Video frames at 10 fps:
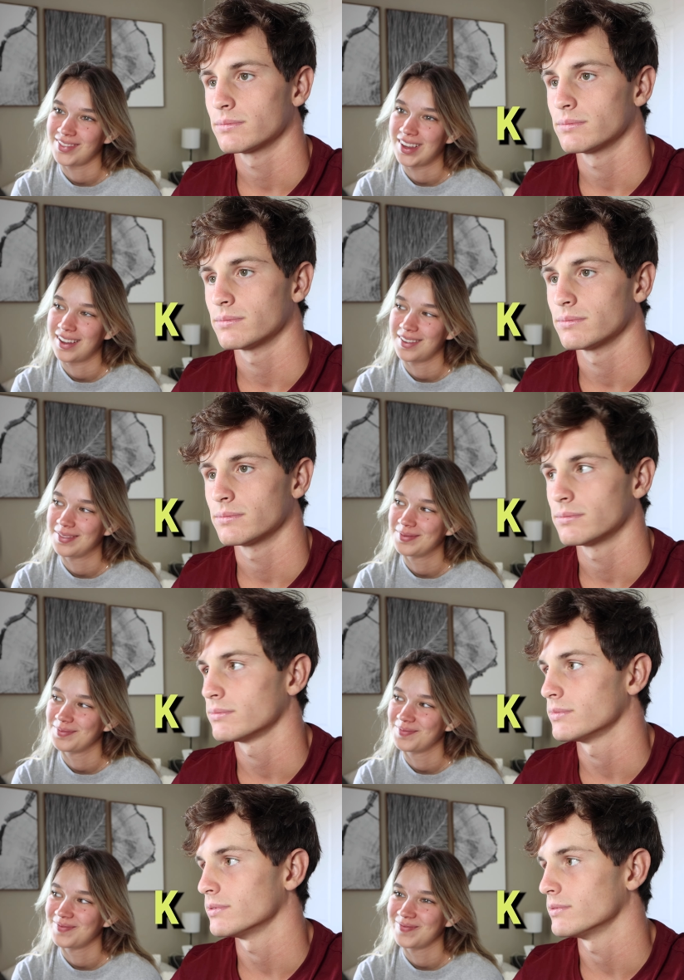Speaker 1: Okay.
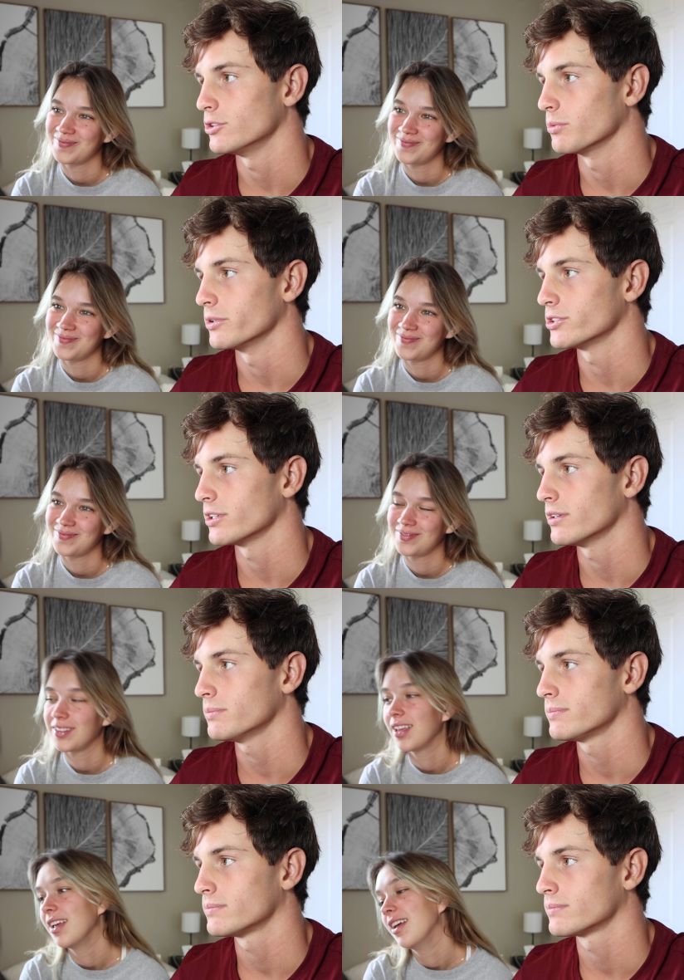Do you want me to shut up?